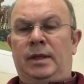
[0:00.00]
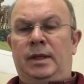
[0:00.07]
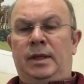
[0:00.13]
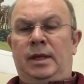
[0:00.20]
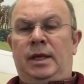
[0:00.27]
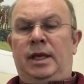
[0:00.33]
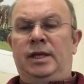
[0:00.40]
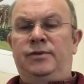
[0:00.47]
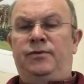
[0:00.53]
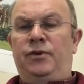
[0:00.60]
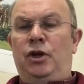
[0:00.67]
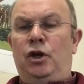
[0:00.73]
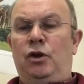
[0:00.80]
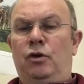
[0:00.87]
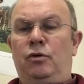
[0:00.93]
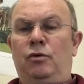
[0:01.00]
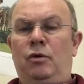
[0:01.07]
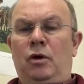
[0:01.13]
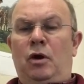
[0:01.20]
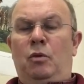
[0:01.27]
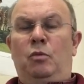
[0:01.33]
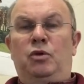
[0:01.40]
His
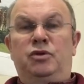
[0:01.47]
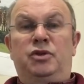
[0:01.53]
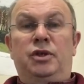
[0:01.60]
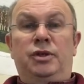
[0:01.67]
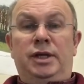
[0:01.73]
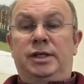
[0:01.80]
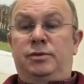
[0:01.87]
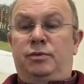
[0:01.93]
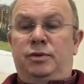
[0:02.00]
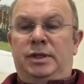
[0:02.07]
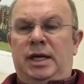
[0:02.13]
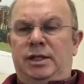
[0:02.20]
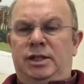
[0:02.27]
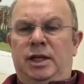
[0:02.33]
view was that this was actually